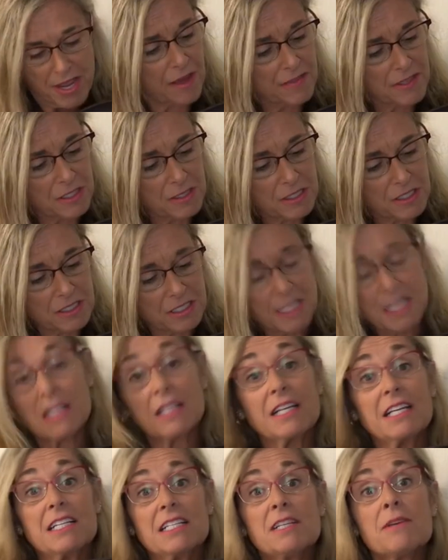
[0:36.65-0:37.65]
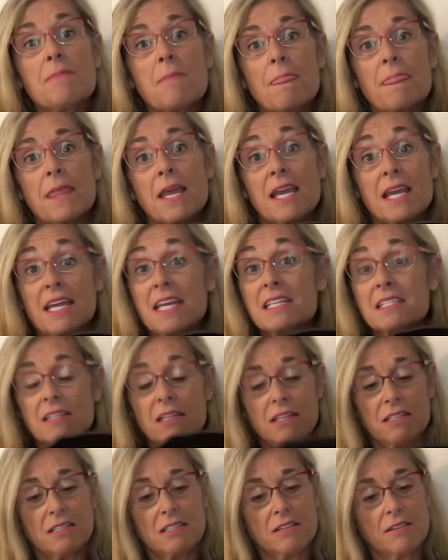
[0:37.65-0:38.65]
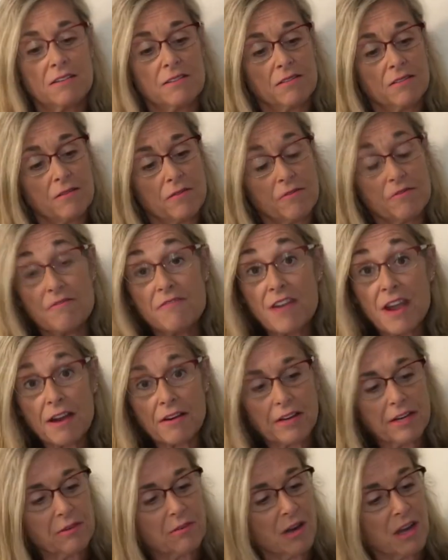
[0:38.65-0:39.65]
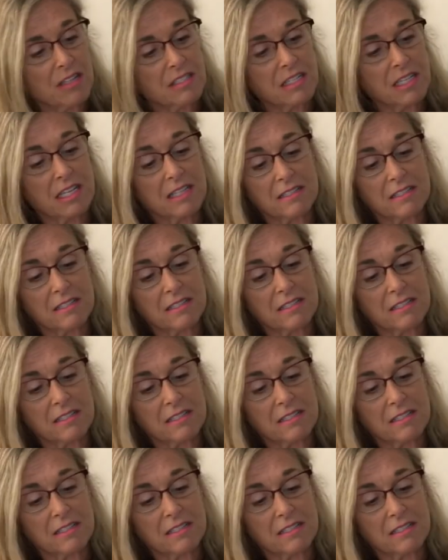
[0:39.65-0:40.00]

This skillet isn't very rusty.